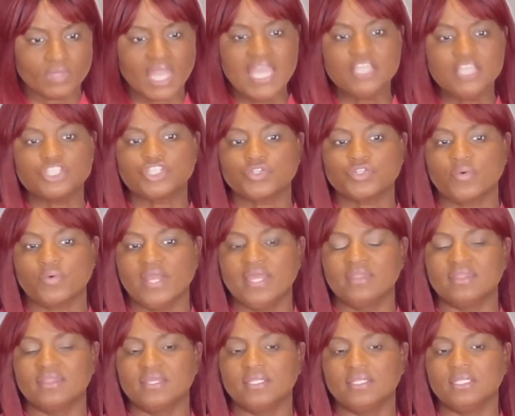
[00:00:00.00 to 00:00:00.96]

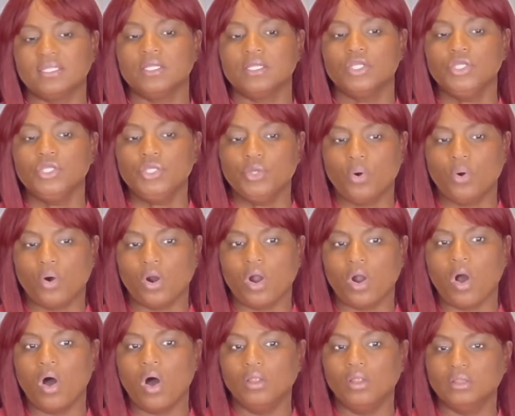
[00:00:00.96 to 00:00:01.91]
strengthen
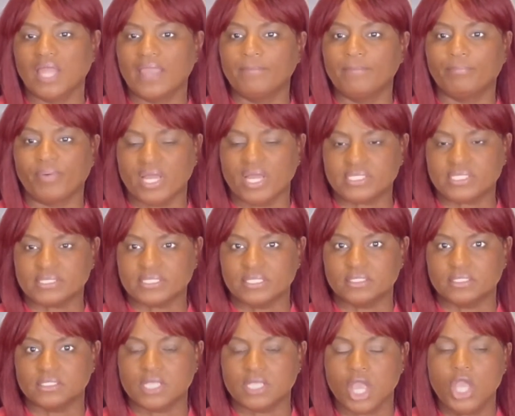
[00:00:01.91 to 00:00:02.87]
your online
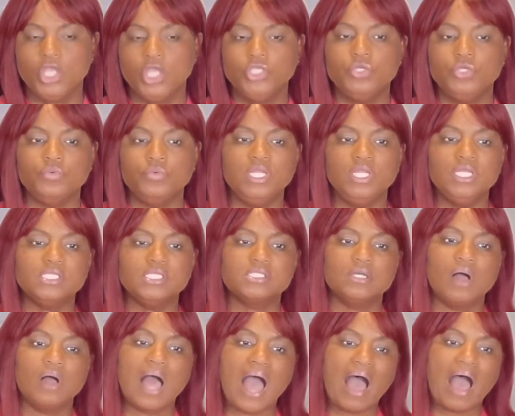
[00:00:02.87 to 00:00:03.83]
presence. You need
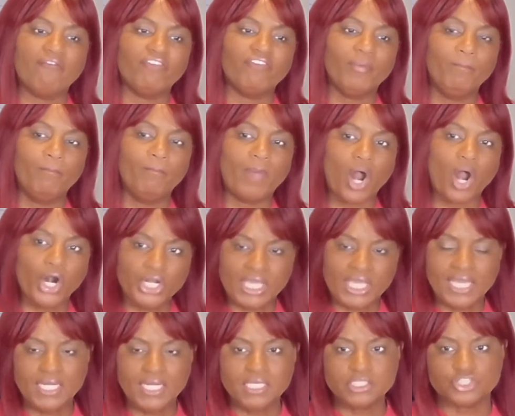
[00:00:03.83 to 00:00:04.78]
to have a
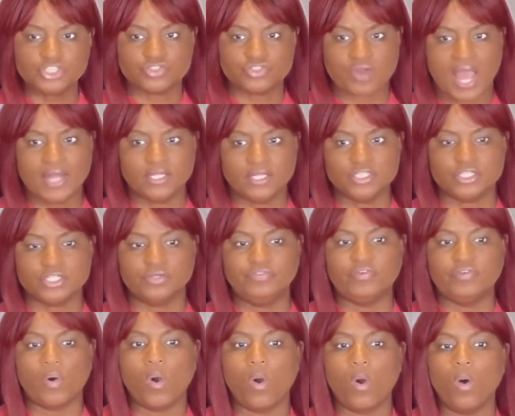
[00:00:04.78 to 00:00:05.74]
marketing strategy
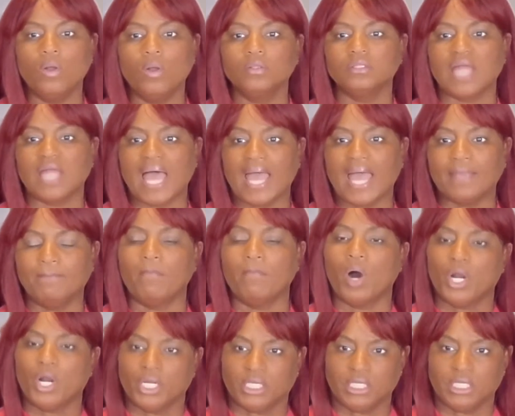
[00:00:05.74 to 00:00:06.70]
for online
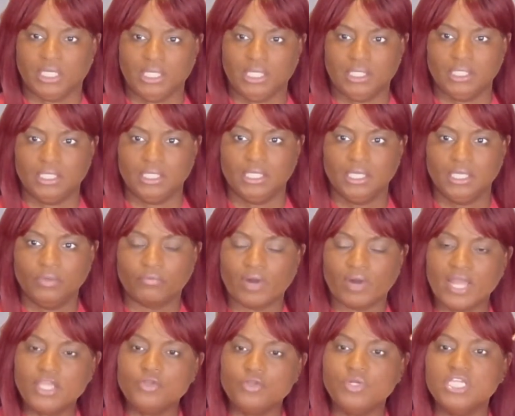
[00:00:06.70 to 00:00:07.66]
marketing,
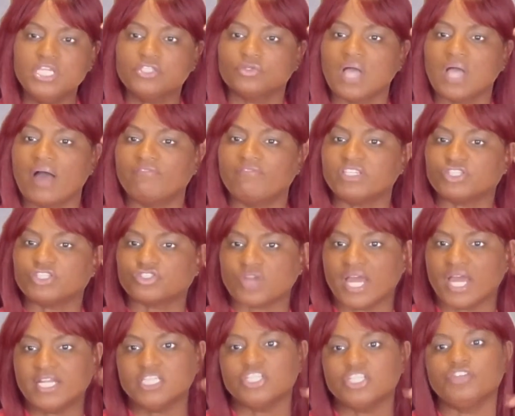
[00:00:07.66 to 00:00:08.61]
right? You need to have a
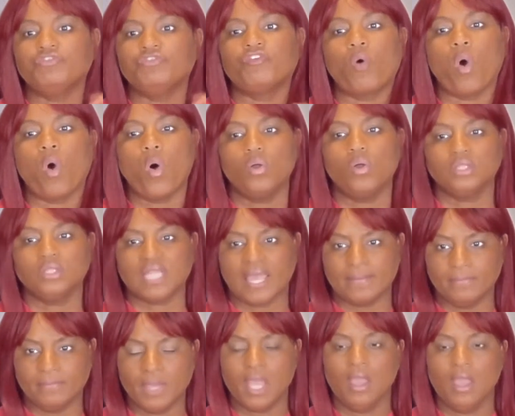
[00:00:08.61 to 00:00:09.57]
strategy for
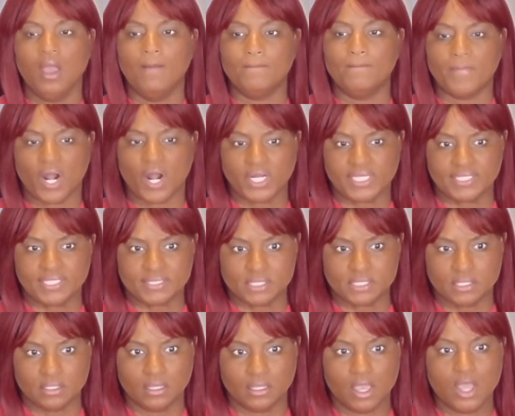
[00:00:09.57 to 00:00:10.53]
online
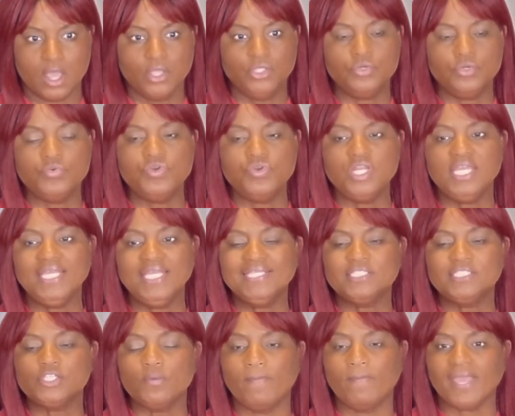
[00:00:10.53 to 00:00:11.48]
marketing. You
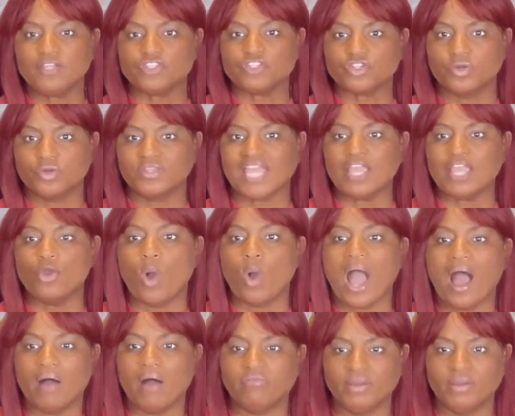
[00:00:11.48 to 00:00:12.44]
need to make sure that you
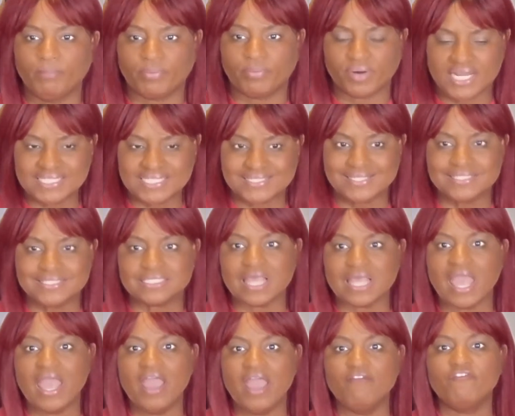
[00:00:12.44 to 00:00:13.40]
have a presence
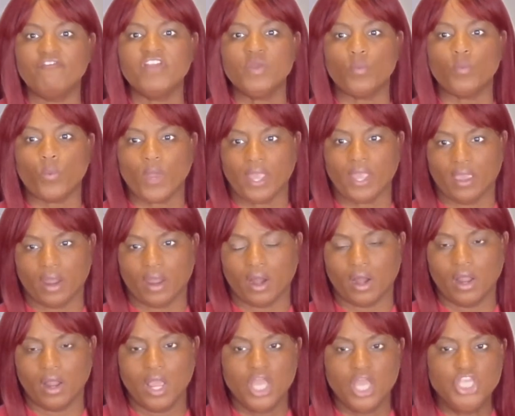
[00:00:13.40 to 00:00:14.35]

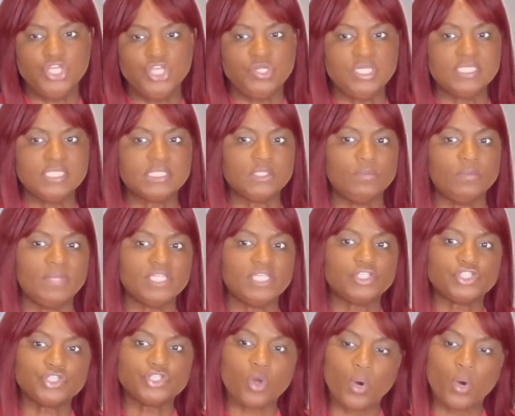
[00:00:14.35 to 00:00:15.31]
everywhere. You need to make
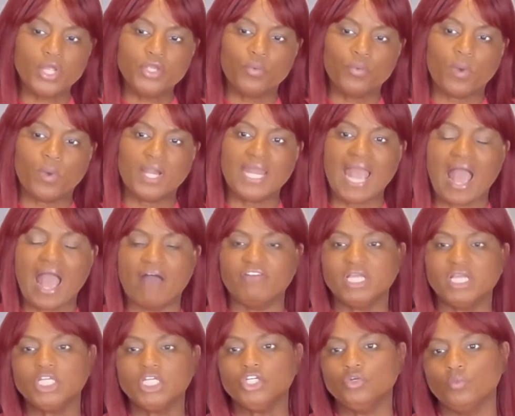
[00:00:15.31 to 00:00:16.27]
sure you want to have
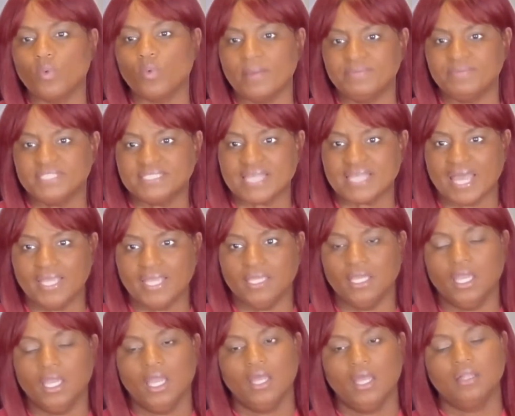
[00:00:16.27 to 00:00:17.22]
a good website
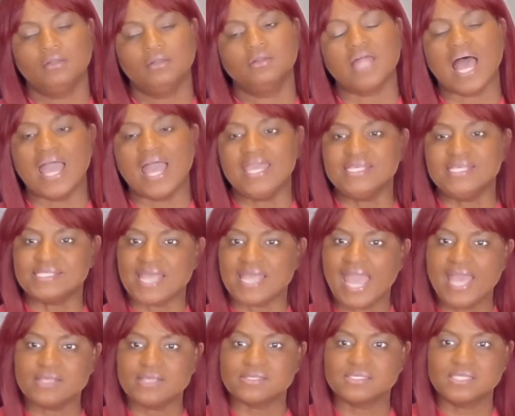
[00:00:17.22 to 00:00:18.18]
that is
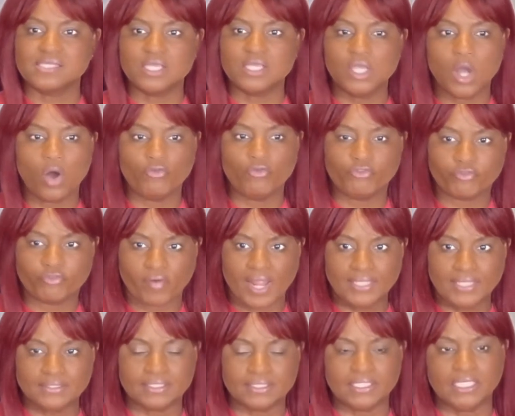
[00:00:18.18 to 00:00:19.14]
SEO
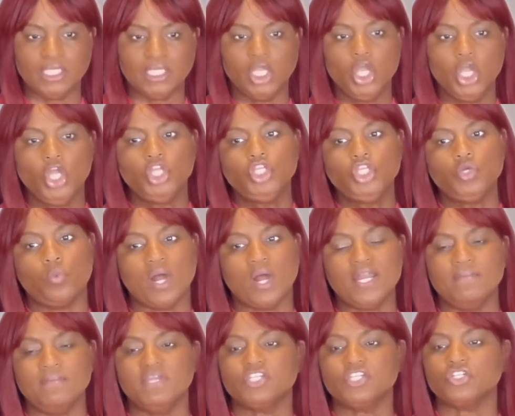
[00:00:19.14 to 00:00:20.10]
friendly. You
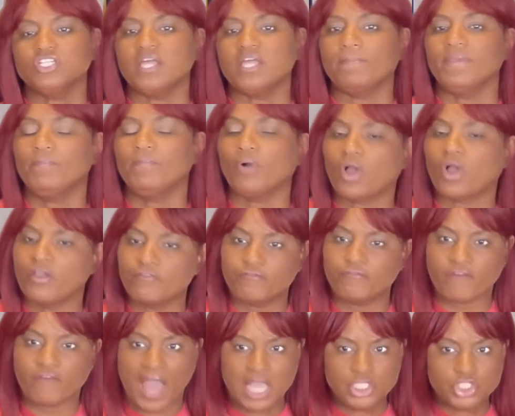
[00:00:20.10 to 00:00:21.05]
want to make sure that people can
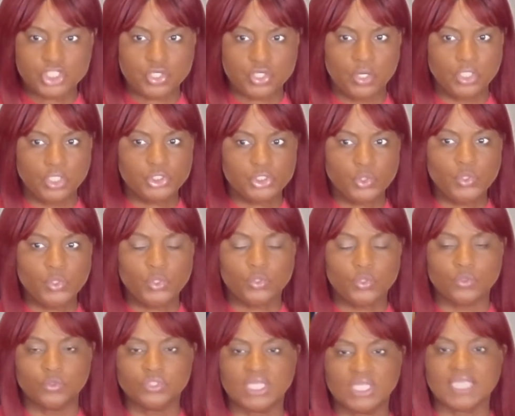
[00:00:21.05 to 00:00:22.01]
find you on
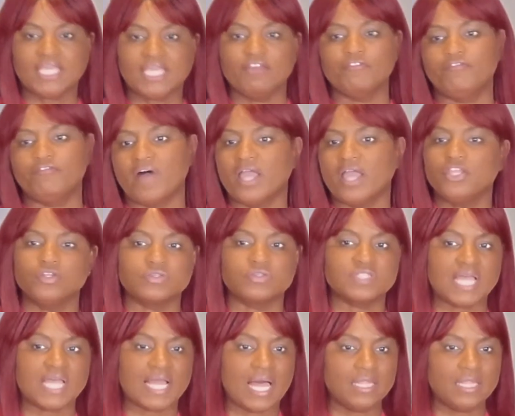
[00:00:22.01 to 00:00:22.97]
Google. They can find you on
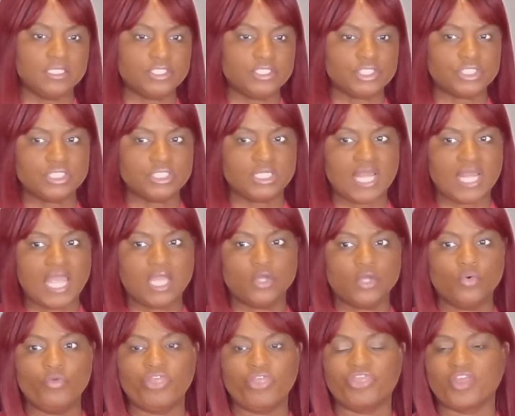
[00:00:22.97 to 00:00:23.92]
Psychology Today,
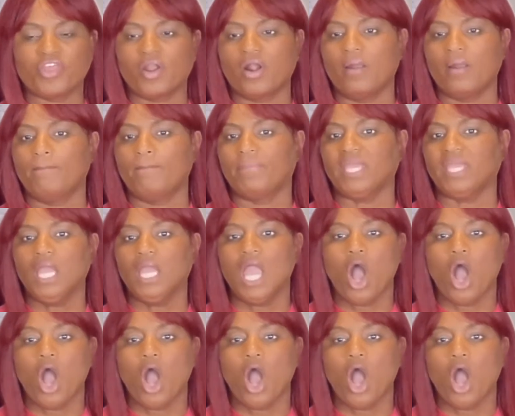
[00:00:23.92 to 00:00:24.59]
Good Therapy,